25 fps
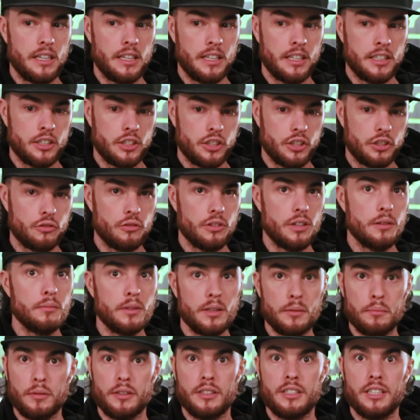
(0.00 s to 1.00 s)

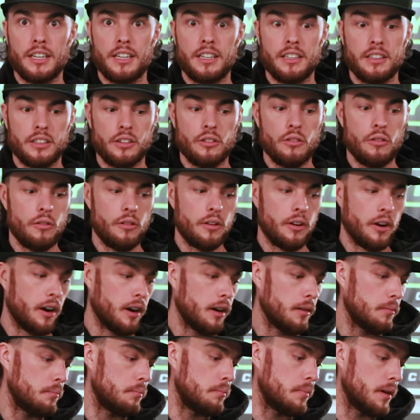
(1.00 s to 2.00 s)
extremely particular
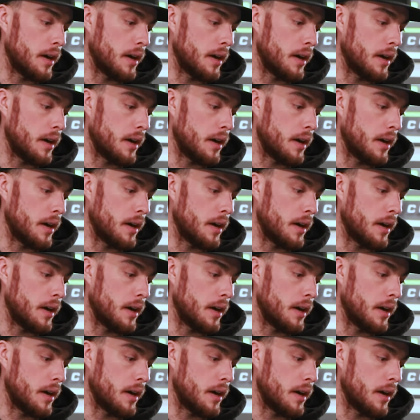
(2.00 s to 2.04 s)
order,